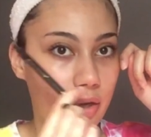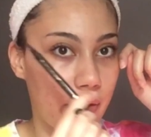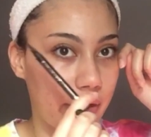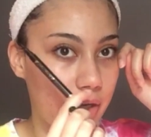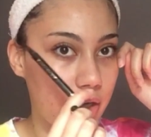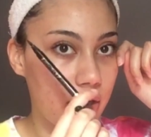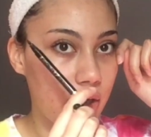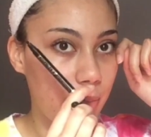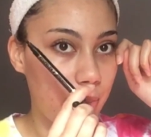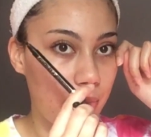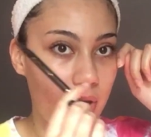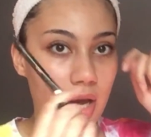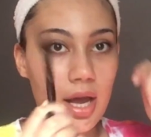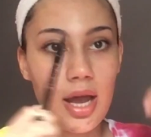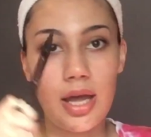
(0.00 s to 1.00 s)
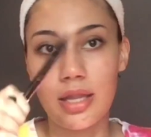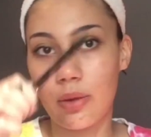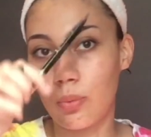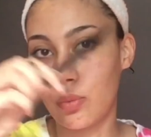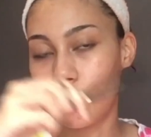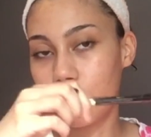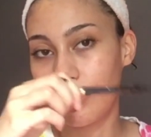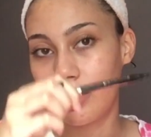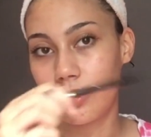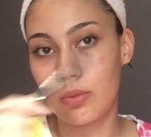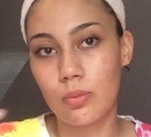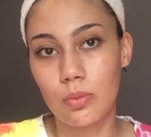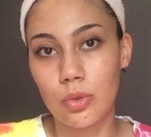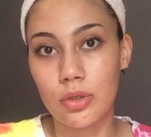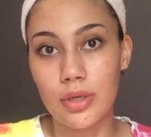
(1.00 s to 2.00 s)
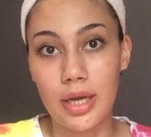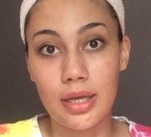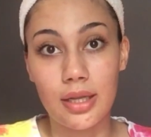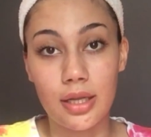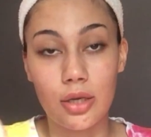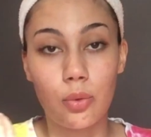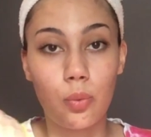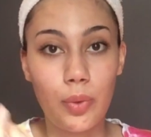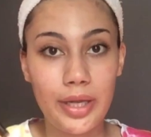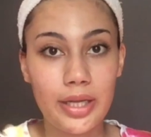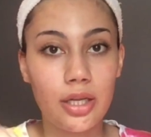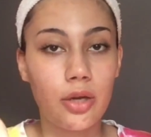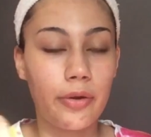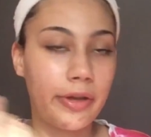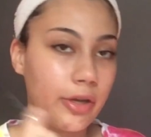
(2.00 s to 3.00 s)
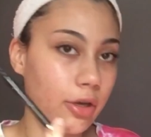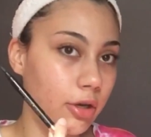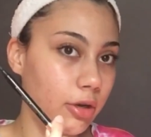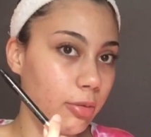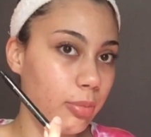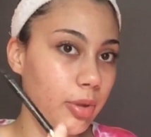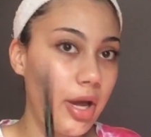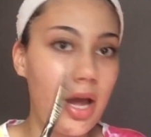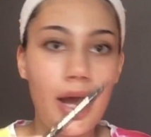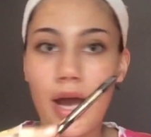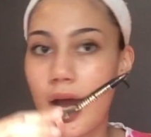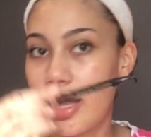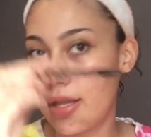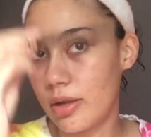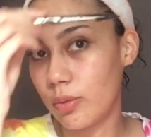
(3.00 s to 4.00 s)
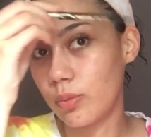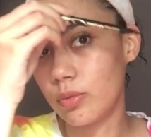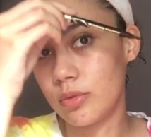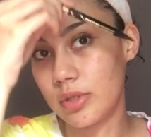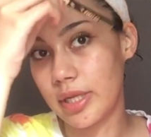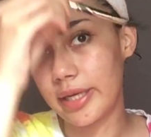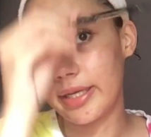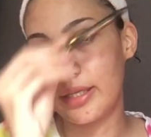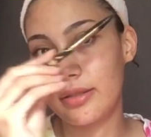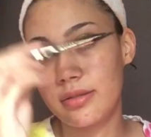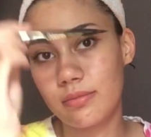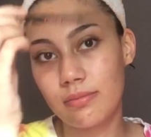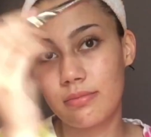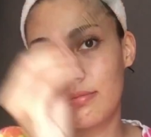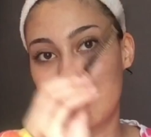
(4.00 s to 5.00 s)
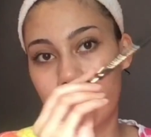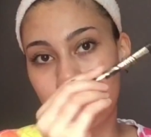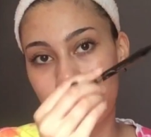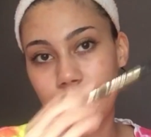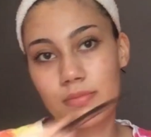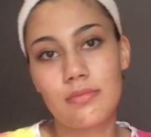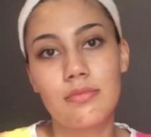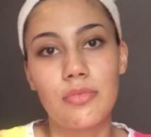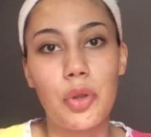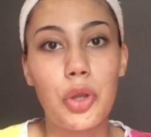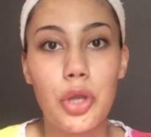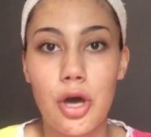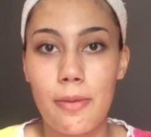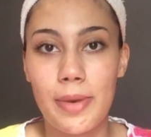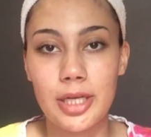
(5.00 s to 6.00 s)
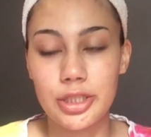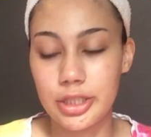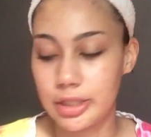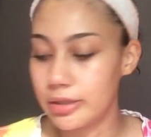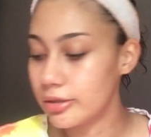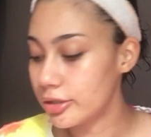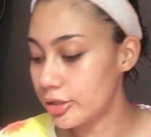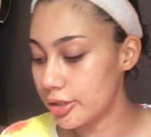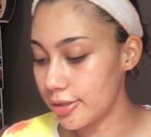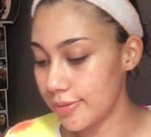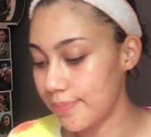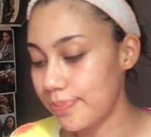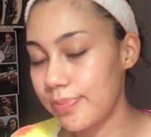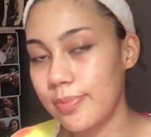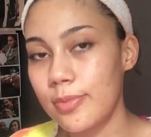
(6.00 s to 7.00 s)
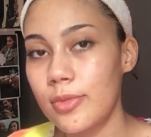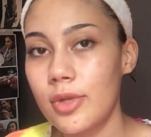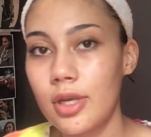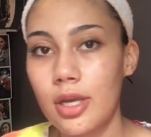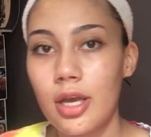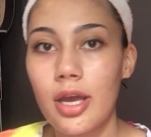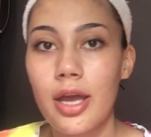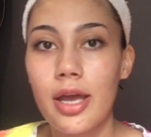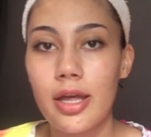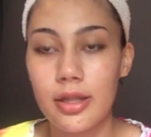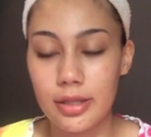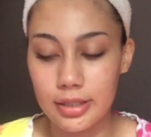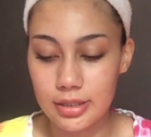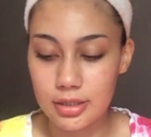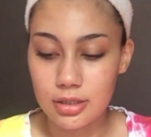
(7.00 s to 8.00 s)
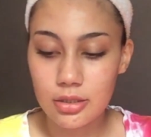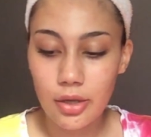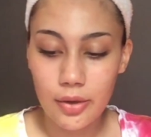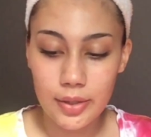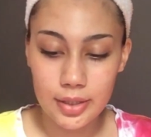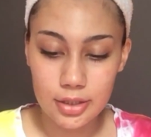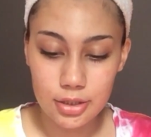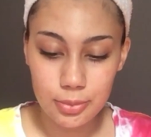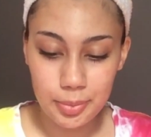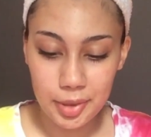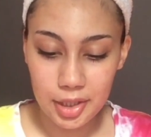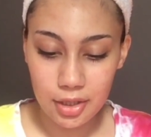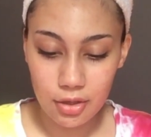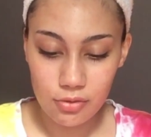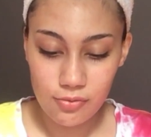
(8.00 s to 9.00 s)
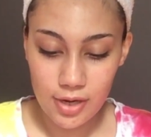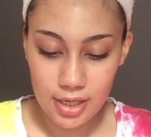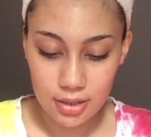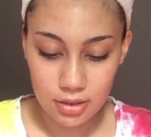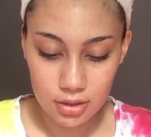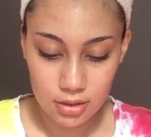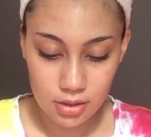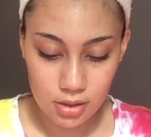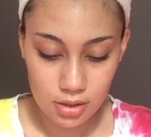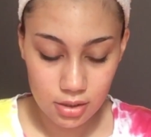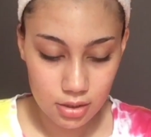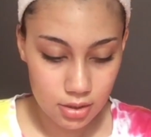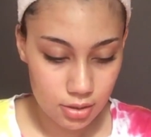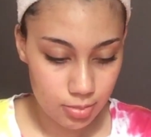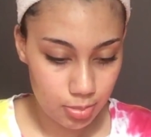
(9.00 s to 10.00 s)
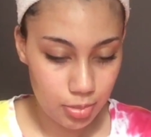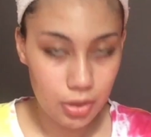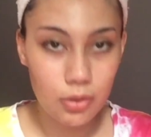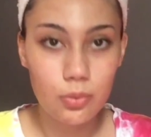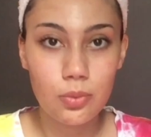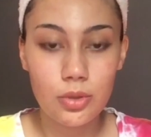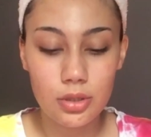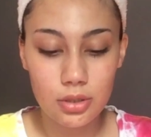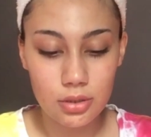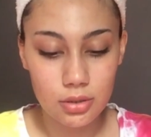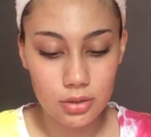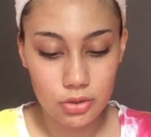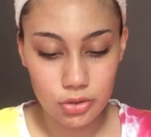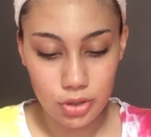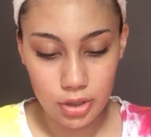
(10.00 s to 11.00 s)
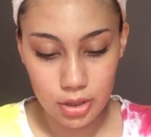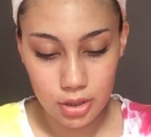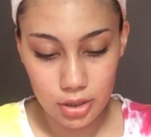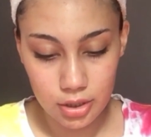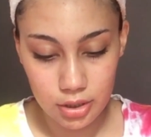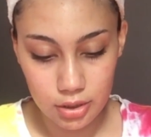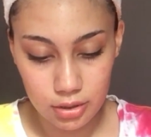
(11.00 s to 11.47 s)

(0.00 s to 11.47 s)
going up and then one eyeliner wing going up and then one like not matching. So this is going to be horrendous, but we'll try.